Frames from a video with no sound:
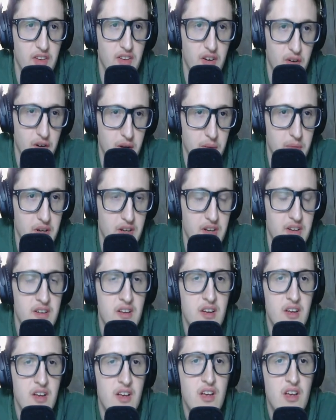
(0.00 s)
You know what I mean?
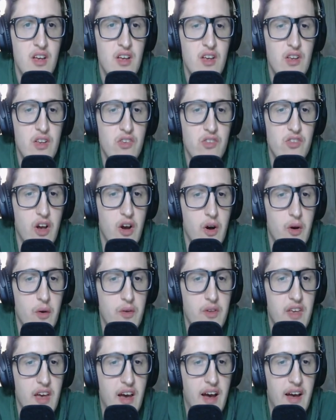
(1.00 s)
So
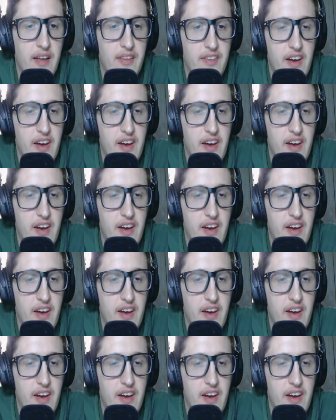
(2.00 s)
yeah,